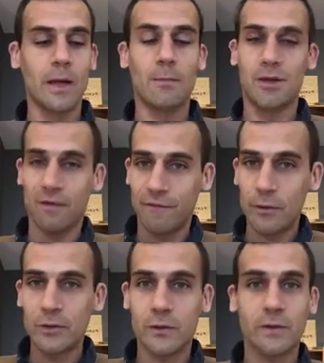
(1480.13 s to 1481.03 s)
But it's
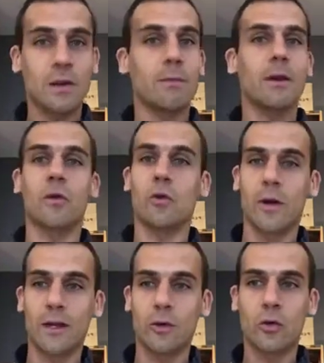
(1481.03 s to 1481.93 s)
very interesting because you're
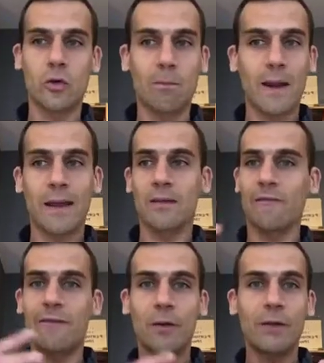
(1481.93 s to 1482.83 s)
going to blend
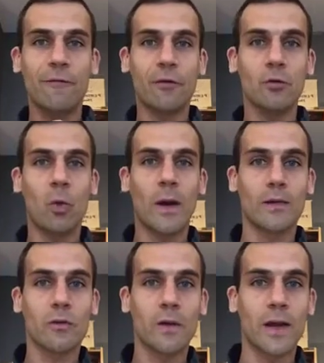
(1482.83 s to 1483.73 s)
very different
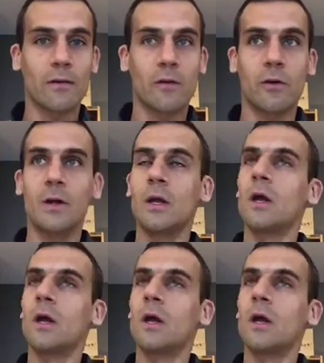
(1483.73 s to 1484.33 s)
wines together